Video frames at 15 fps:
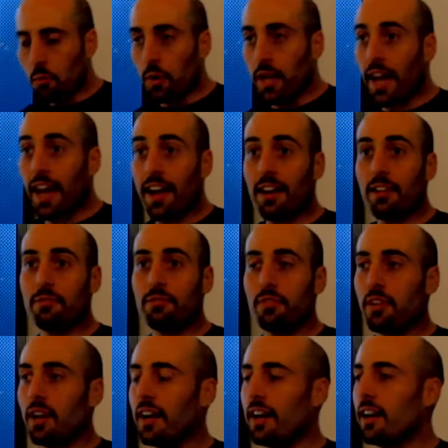We
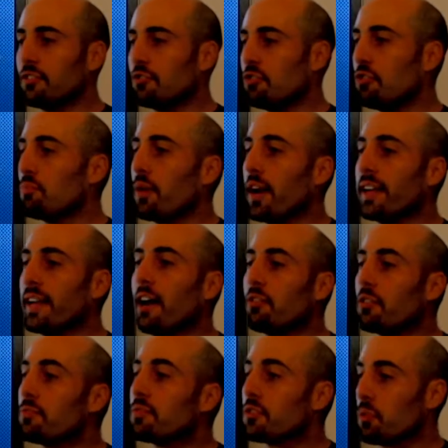have 2 breakout
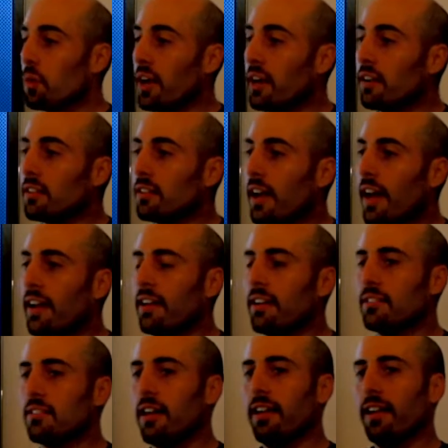rooms as well,
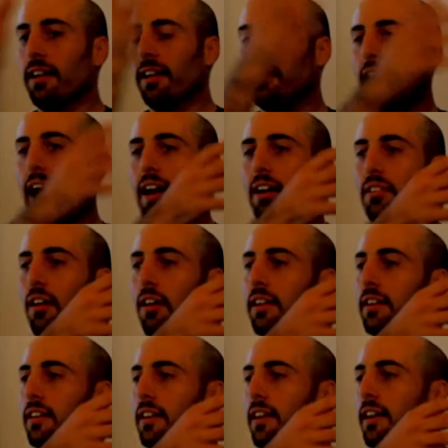and a hackathon
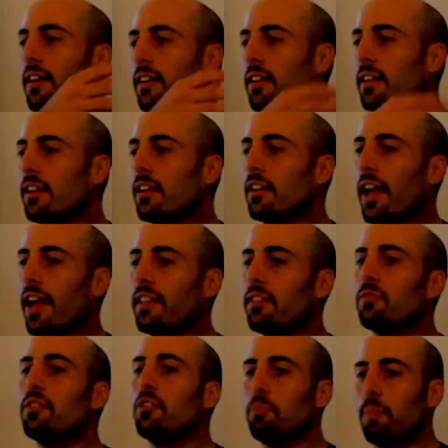area, and
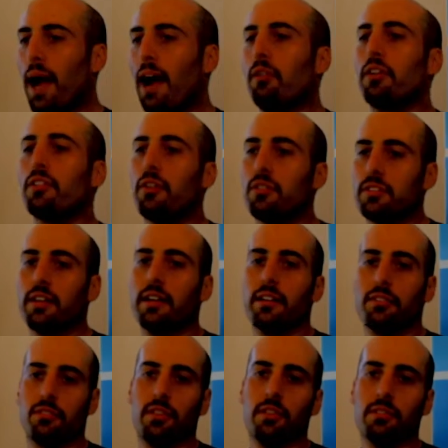there's power in those
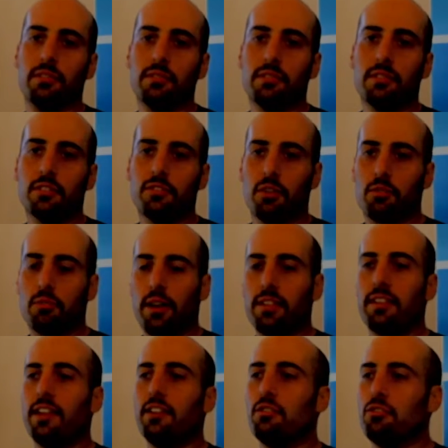areas too. So throughout
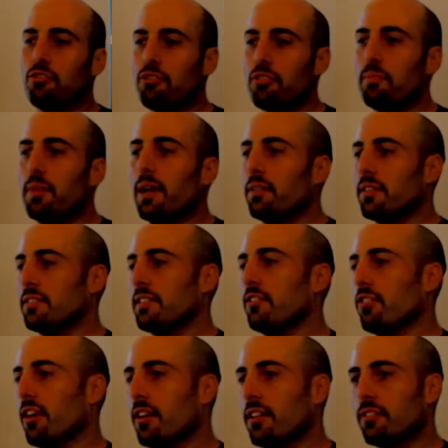the day, you should be able to stay
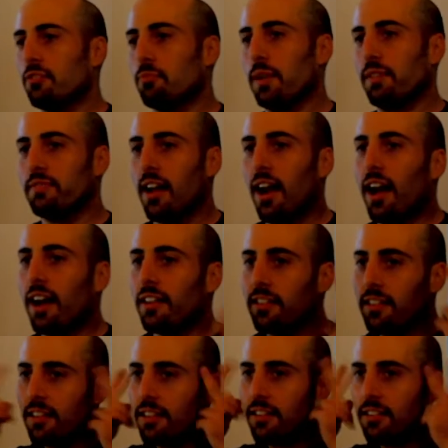charged. But if
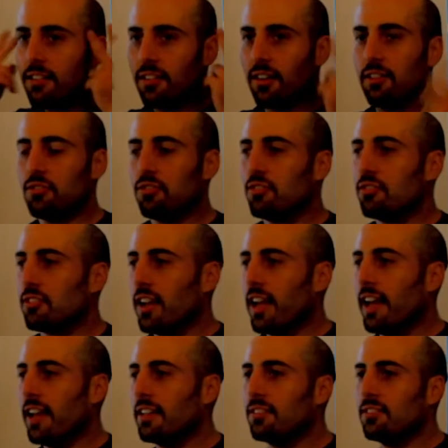not, just use your
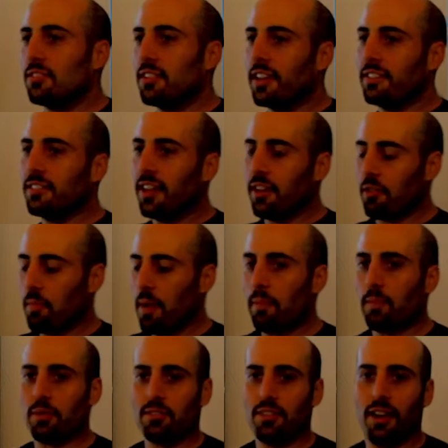heads and
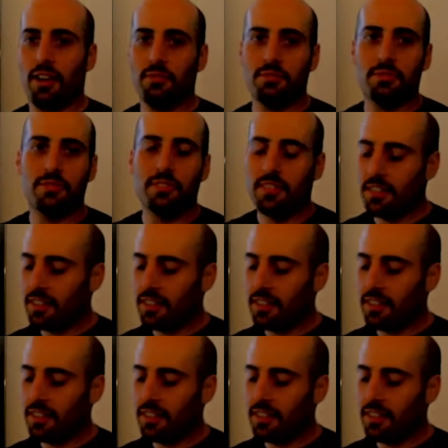remember stuff.